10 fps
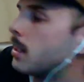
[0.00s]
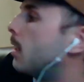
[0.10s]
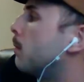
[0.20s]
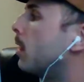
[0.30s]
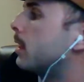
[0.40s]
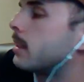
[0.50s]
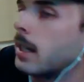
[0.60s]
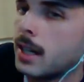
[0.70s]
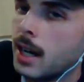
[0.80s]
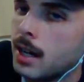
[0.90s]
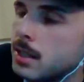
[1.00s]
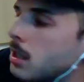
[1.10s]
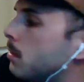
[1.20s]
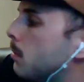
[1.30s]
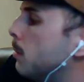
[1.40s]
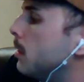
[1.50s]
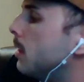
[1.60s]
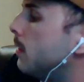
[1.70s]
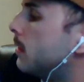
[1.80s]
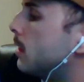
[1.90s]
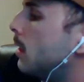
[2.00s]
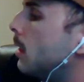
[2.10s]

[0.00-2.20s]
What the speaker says: that implies that I can change my beliefs.